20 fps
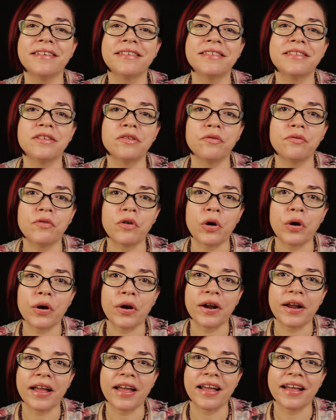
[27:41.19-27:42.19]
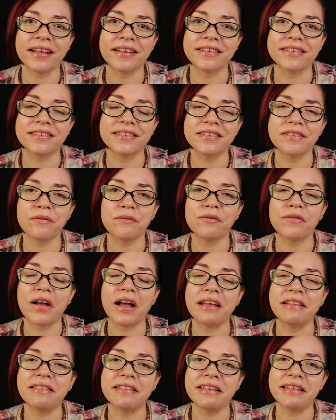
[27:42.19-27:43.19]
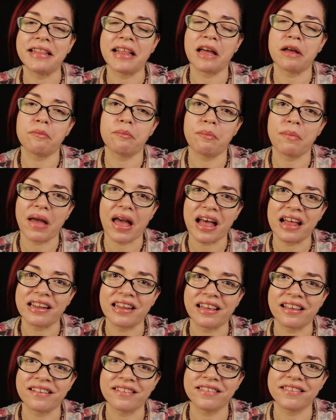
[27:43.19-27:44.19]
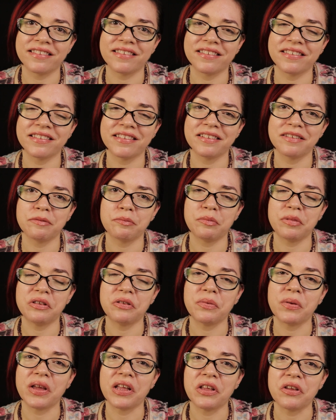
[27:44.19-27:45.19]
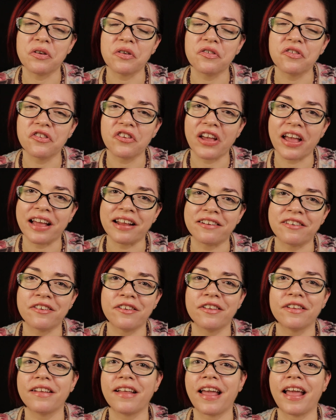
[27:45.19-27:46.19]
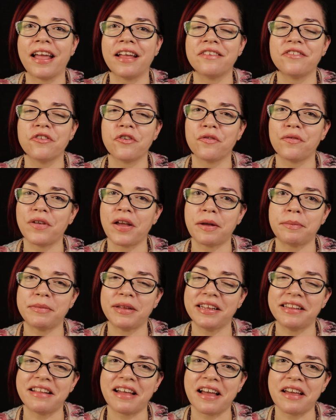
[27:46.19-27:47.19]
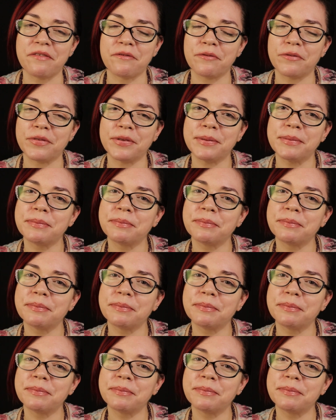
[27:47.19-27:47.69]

so far as finding that balance between your channel and your family life.